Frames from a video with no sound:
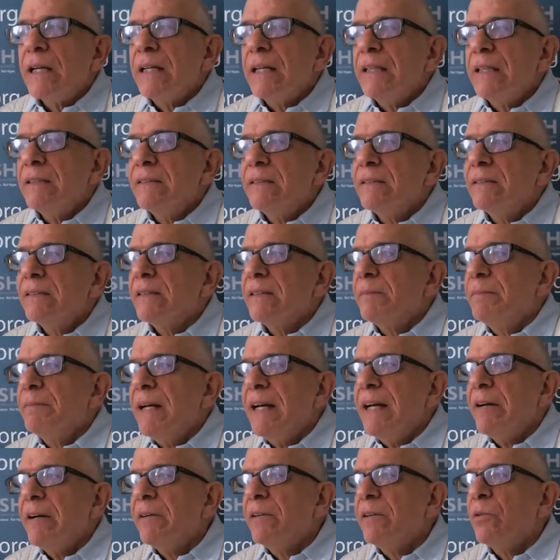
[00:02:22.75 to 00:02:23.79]
and its
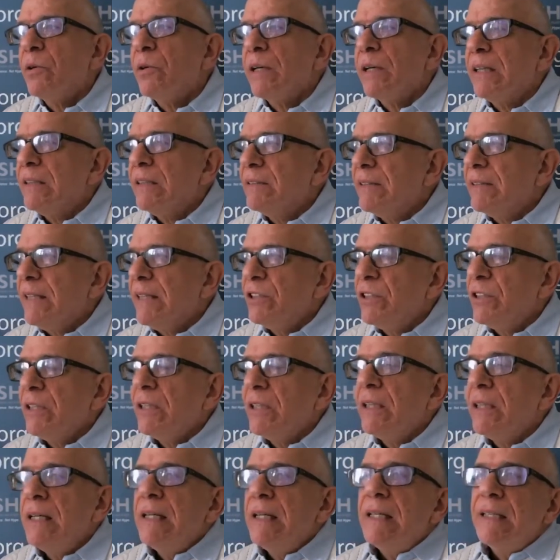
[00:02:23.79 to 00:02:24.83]
parent
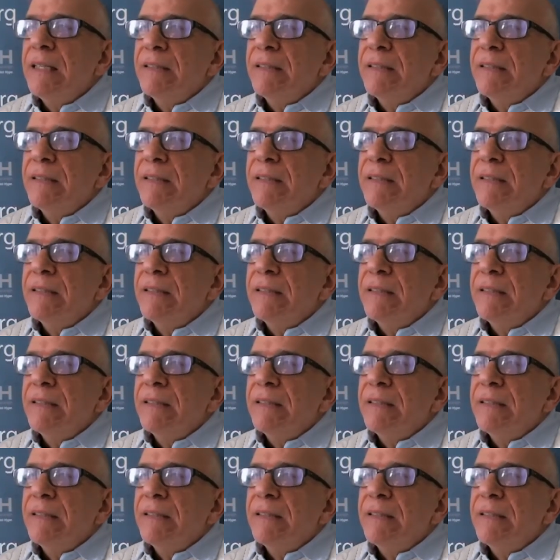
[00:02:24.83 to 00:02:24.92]
organization,